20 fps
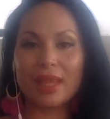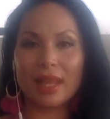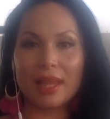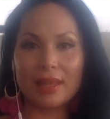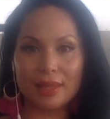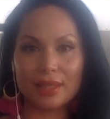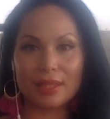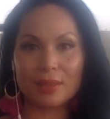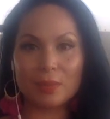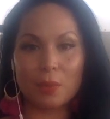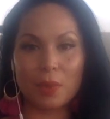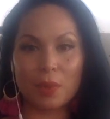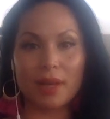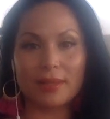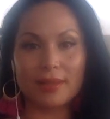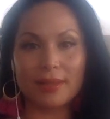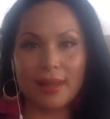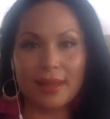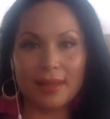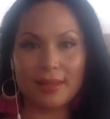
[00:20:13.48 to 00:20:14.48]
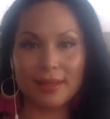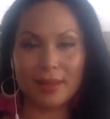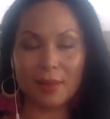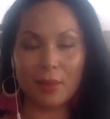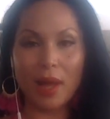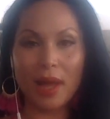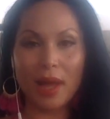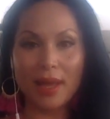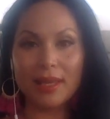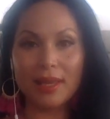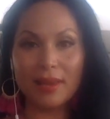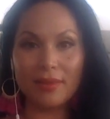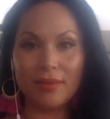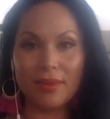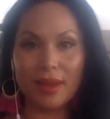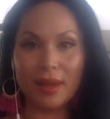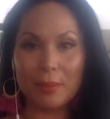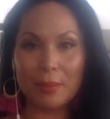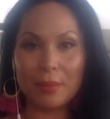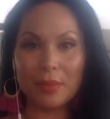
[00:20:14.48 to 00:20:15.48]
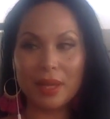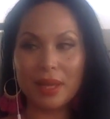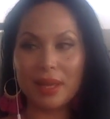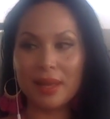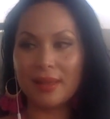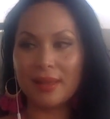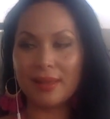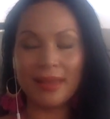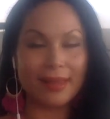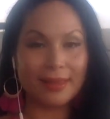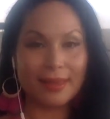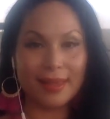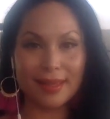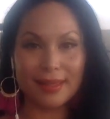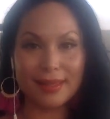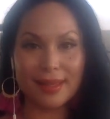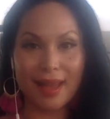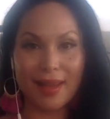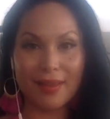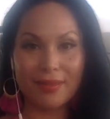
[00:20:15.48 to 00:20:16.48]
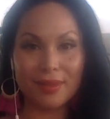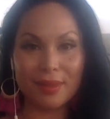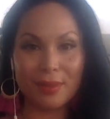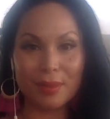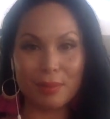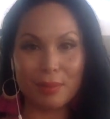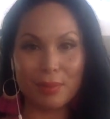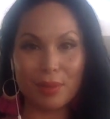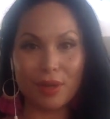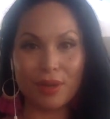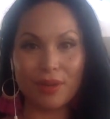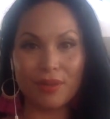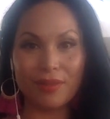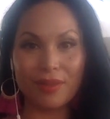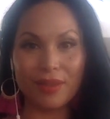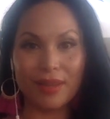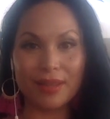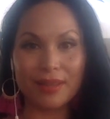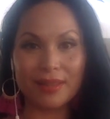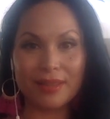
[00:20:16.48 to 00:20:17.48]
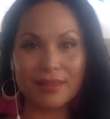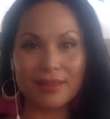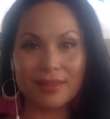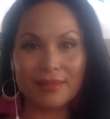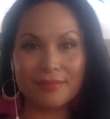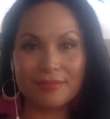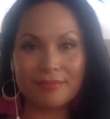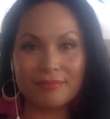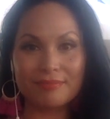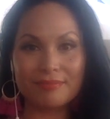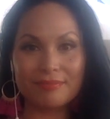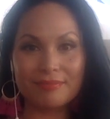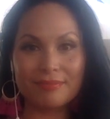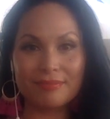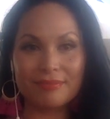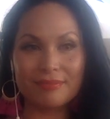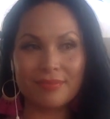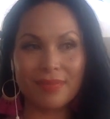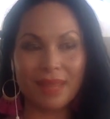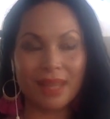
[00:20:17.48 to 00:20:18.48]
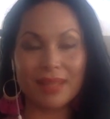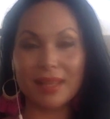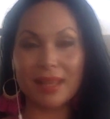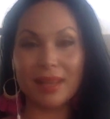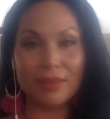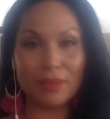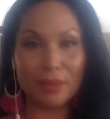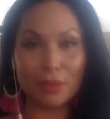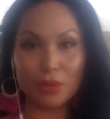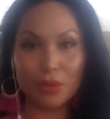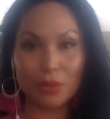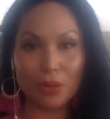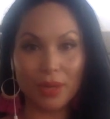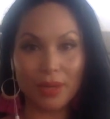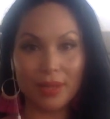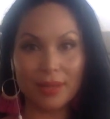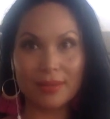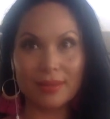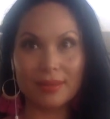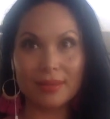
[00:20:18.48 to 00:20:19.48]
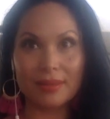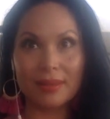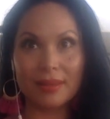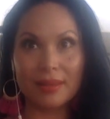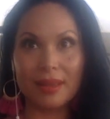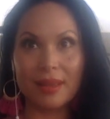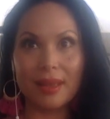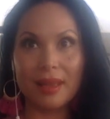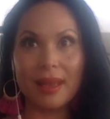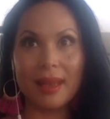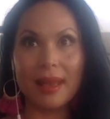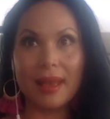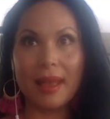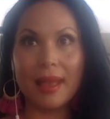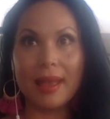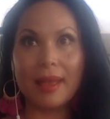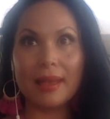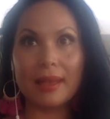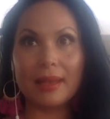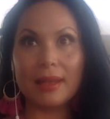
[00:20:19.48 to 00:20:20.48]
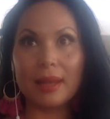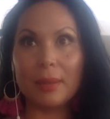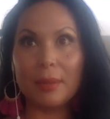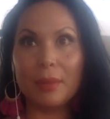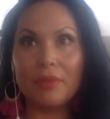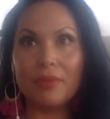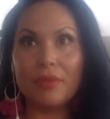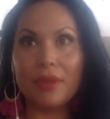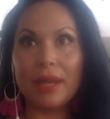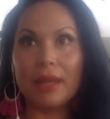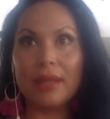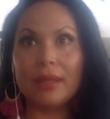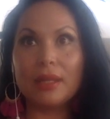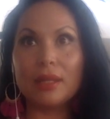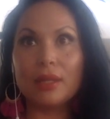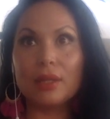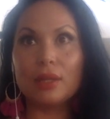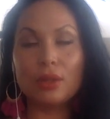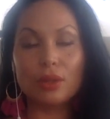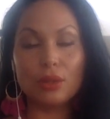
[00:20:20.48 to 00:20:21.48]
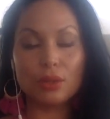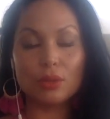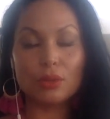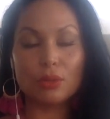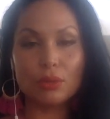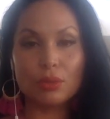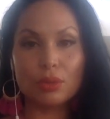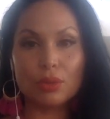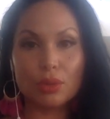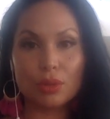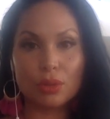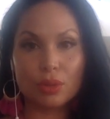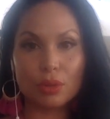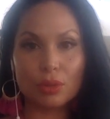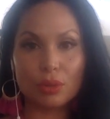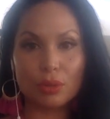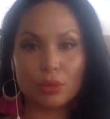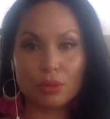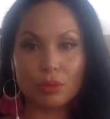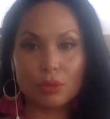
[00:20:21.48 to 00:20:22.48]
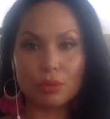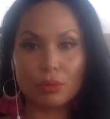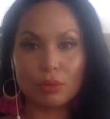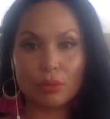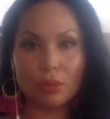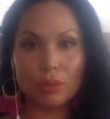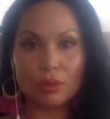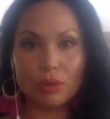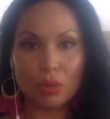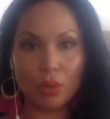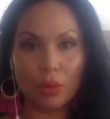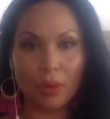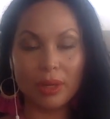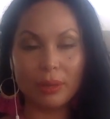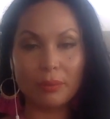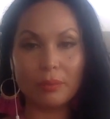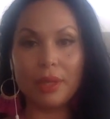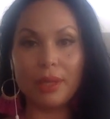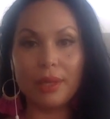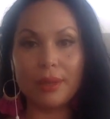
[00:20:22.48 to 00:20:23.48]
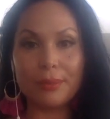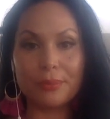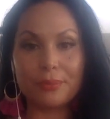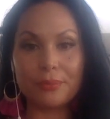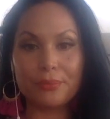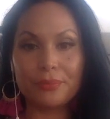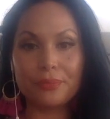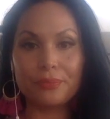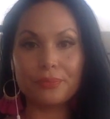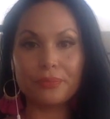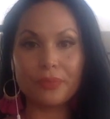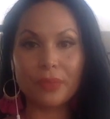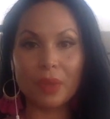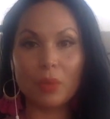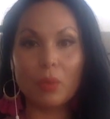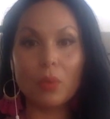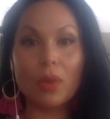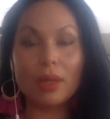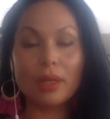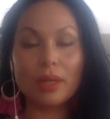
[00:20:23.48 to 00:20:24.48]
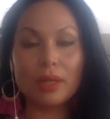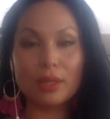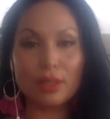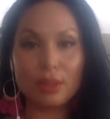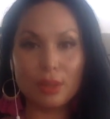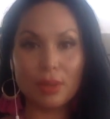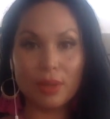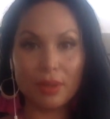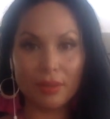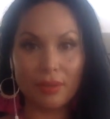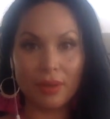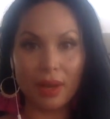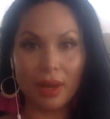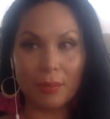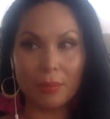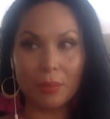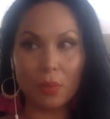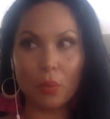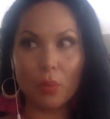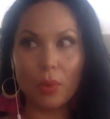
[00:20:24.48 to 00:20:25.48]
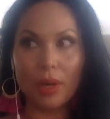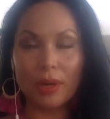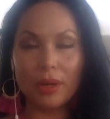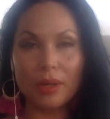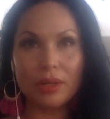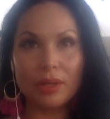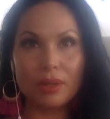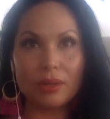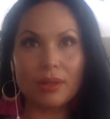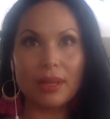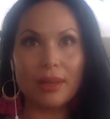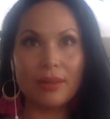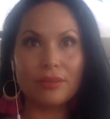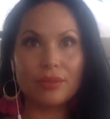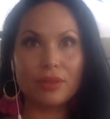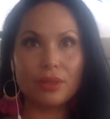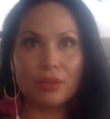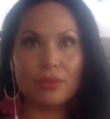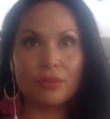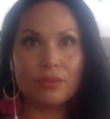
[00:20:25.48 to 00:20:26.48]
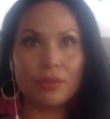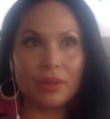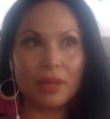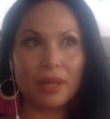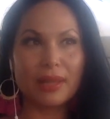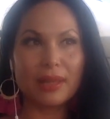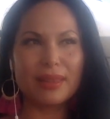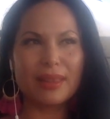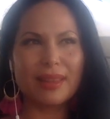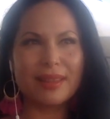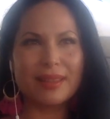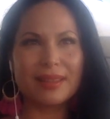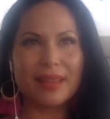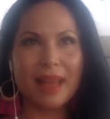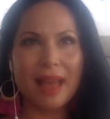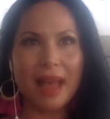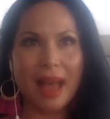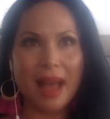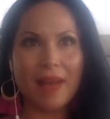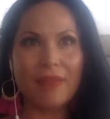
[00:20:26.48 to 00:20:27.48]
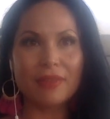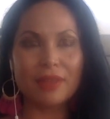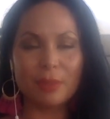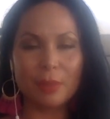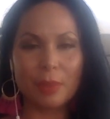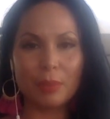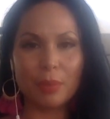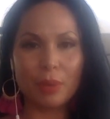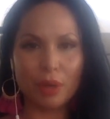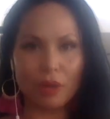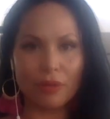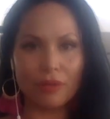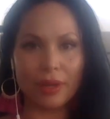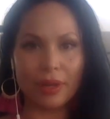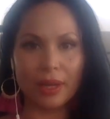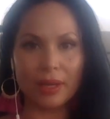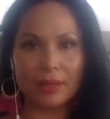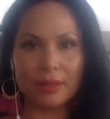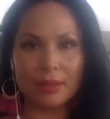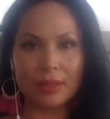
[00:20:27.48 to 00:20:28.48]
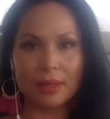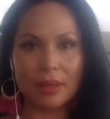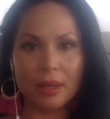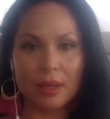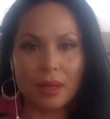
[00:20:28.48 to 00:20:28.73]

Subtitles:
in this process? So I give up that things have to be perfect because I have no choice. And I'm inviting you to join me. What can you give up? Where in your life do you feel like things have to be perfect?